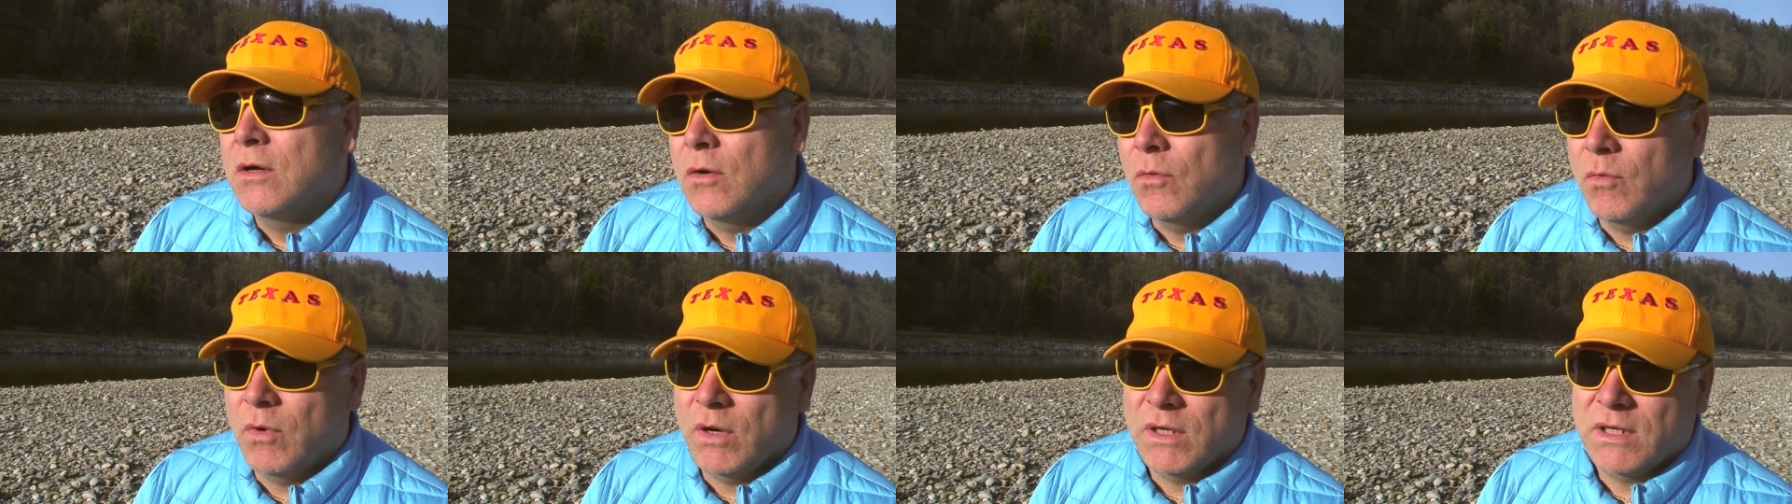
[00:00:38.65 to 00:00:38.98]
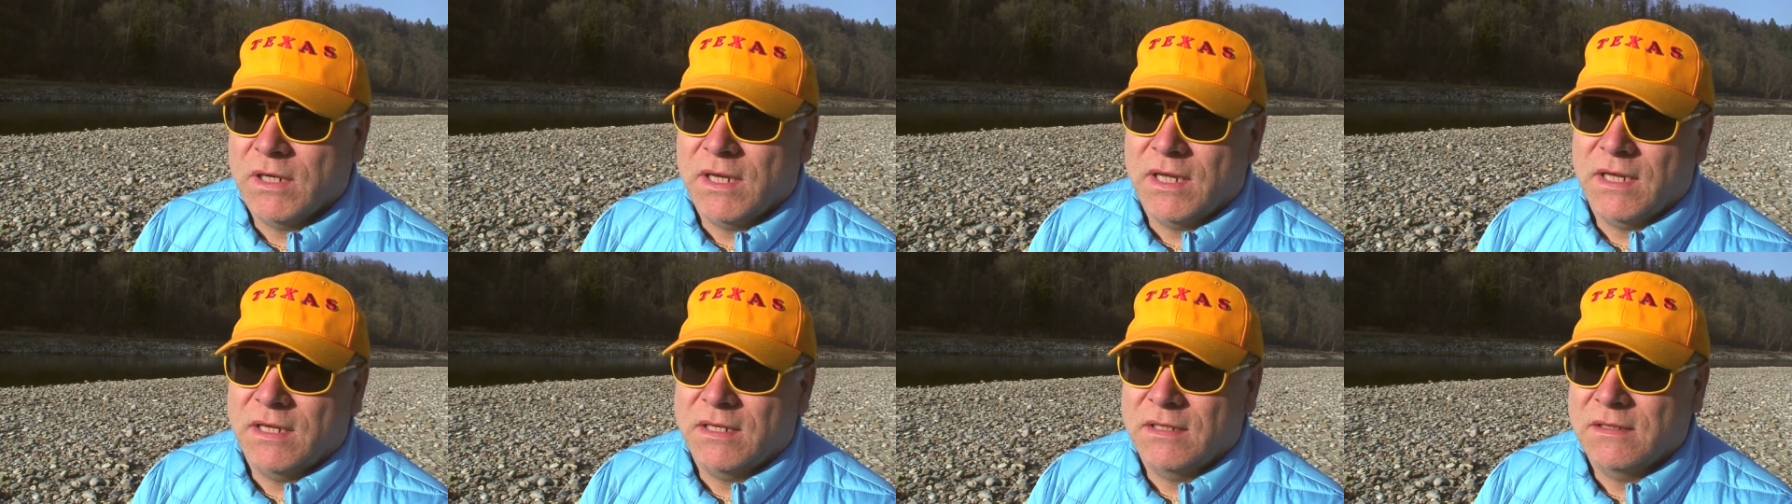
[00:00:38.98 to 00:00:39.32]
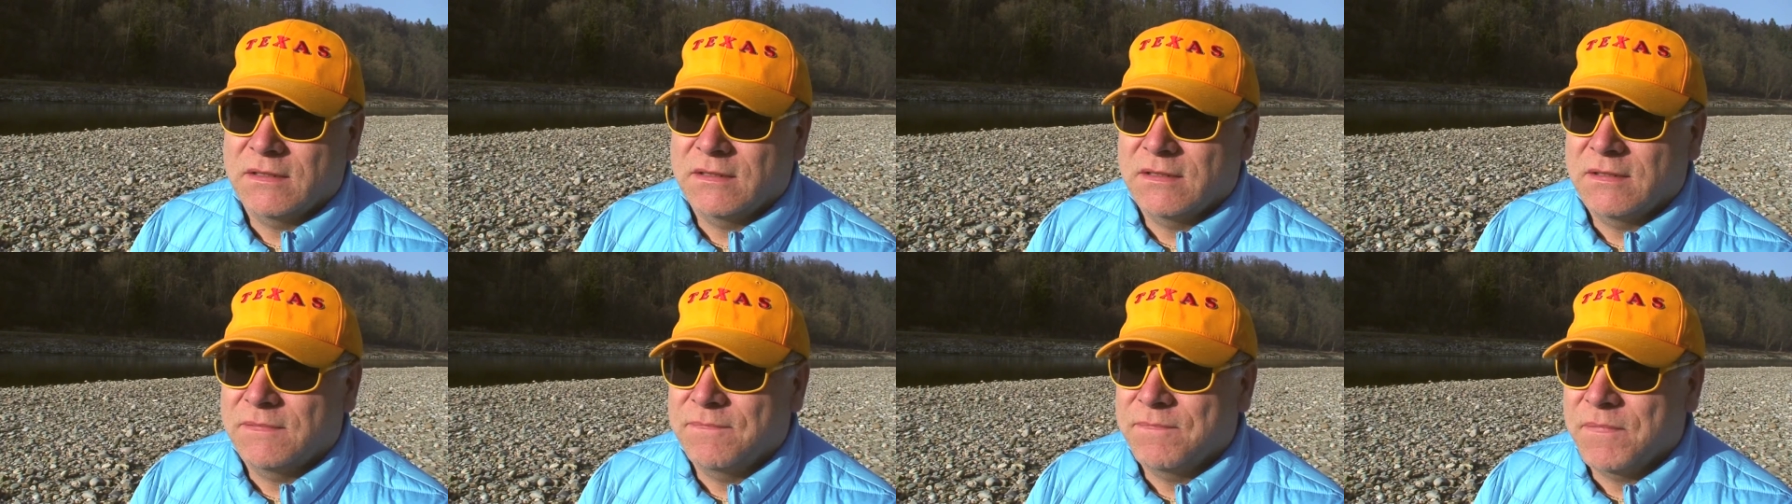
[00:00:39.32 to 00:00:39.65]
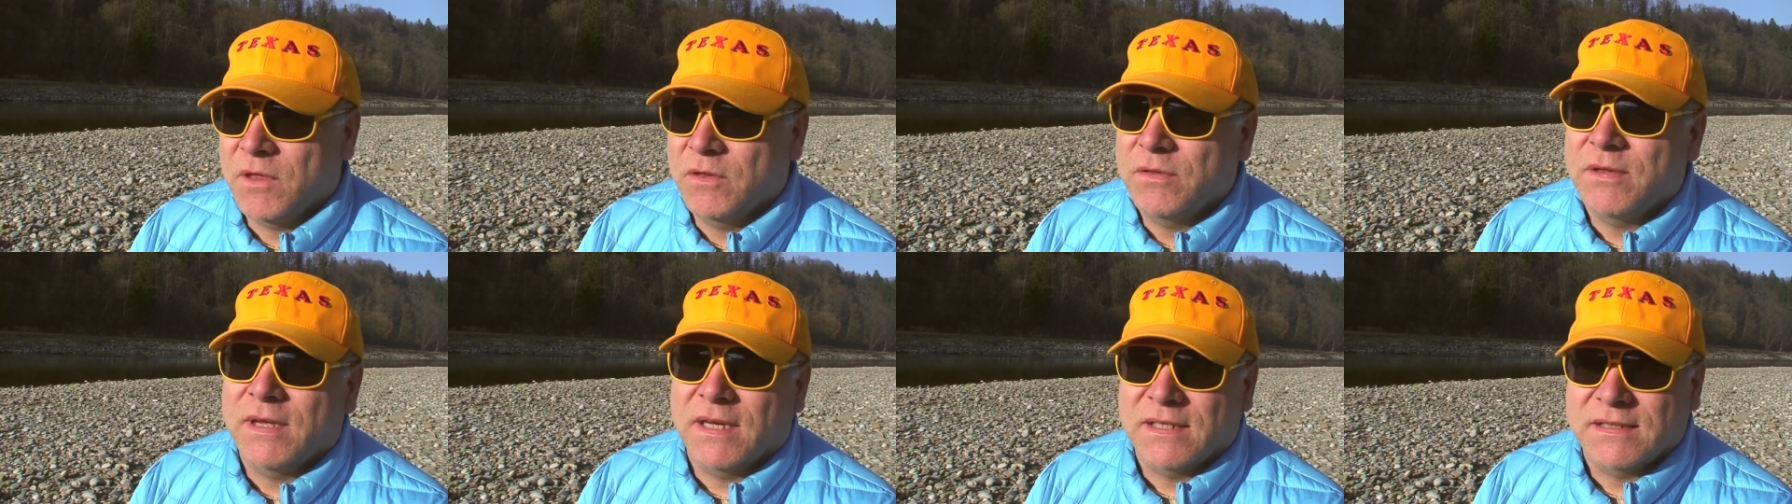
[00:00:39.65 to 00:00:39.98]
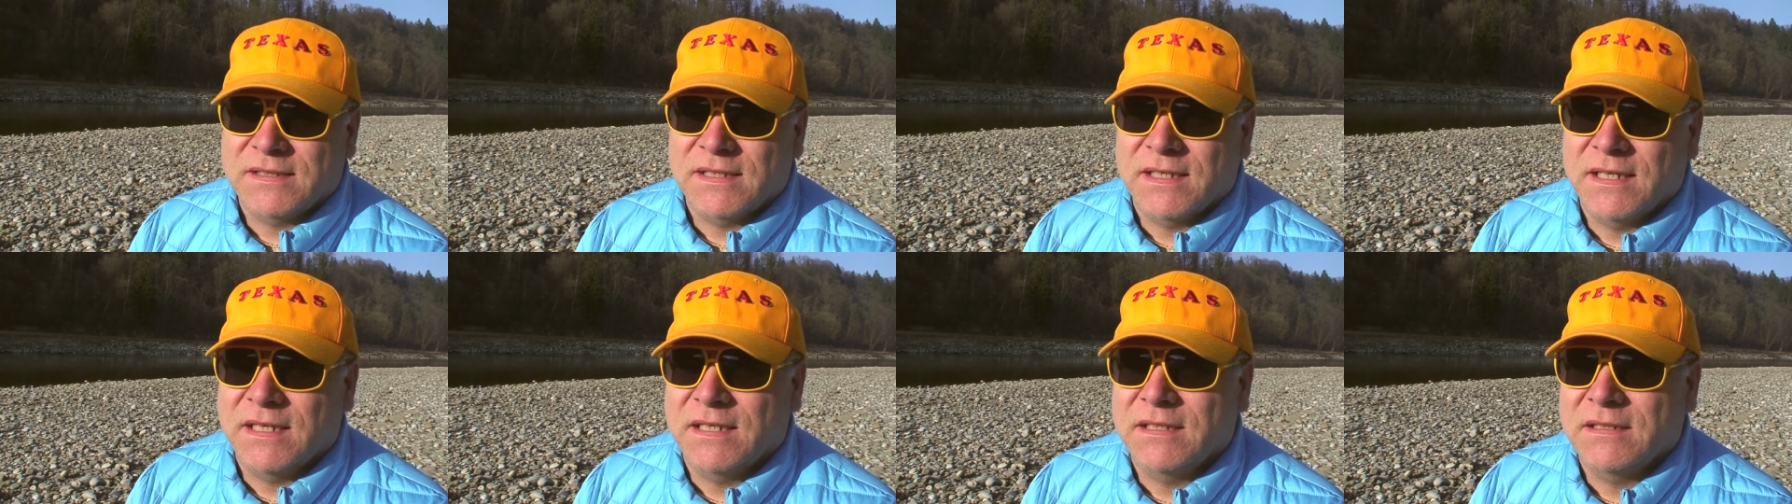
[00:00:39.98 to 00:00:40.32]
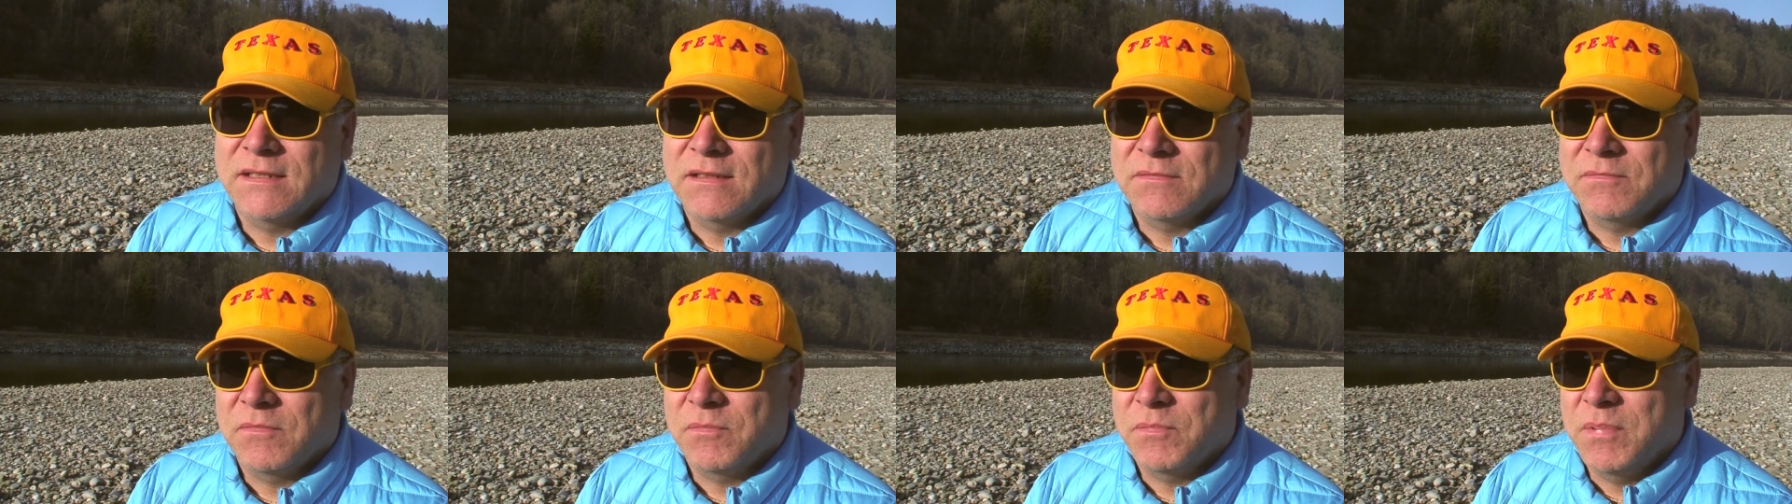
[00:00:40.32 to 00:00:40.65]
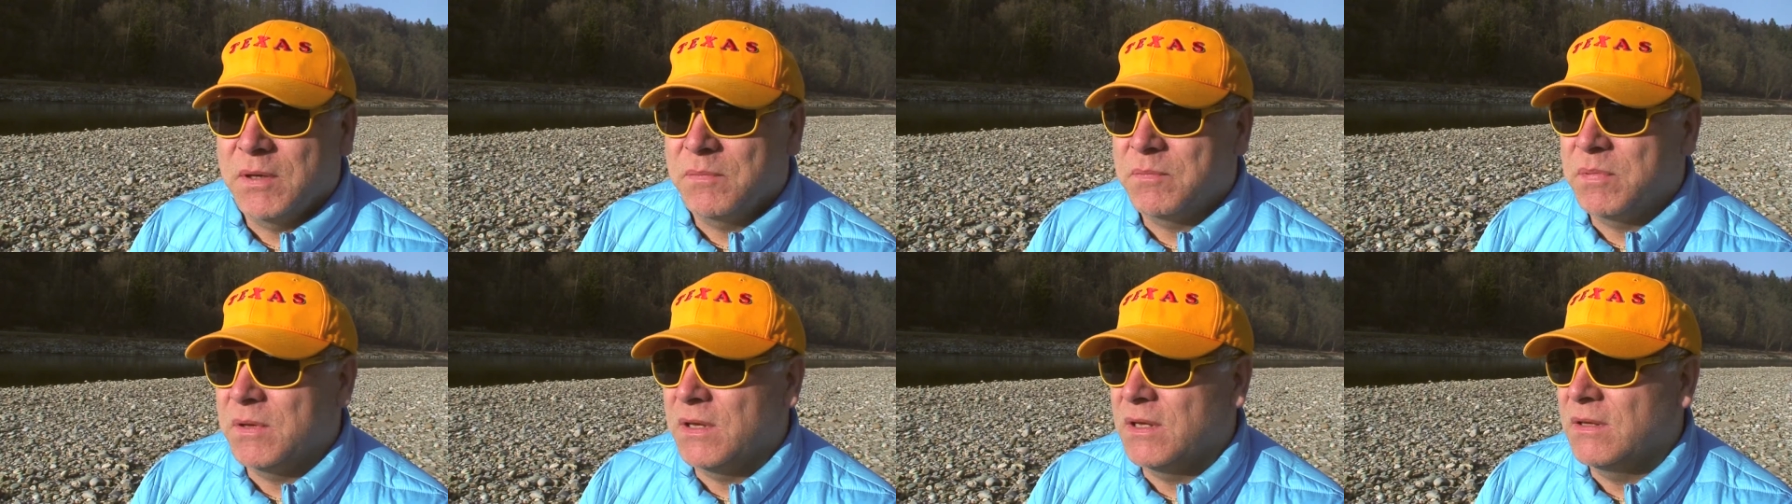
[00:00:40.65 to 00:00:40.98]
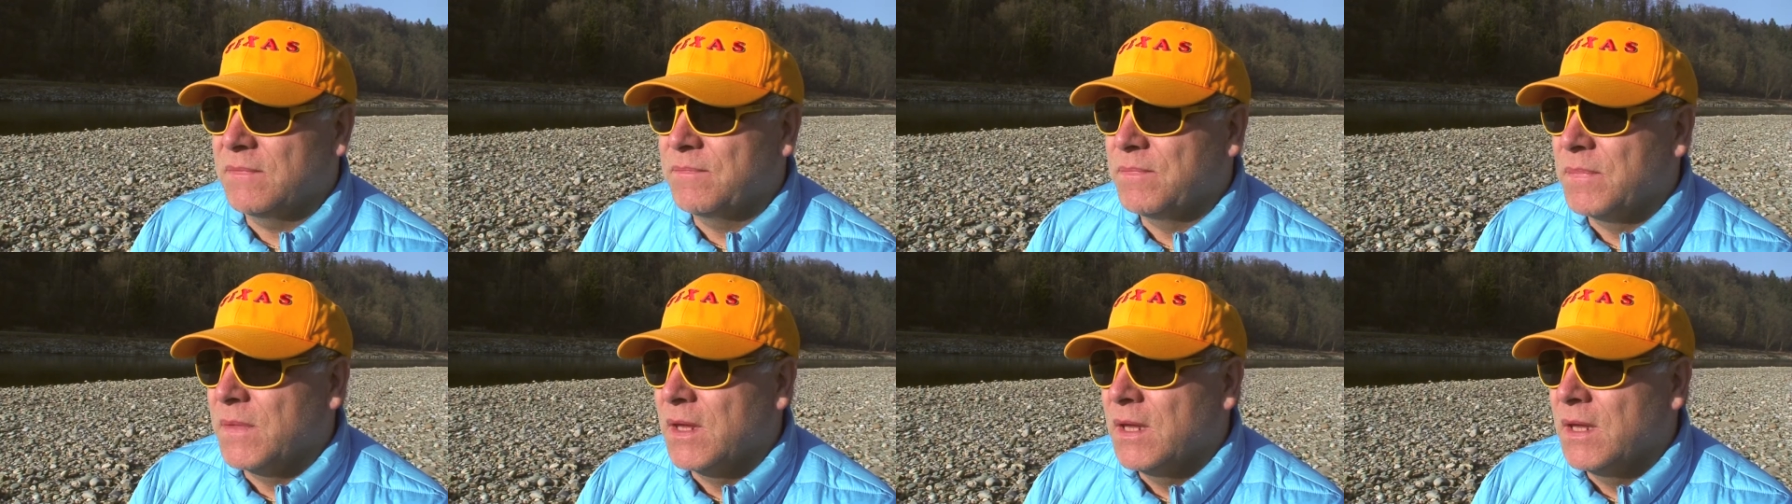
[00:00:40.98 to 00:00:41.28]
on the other hand, people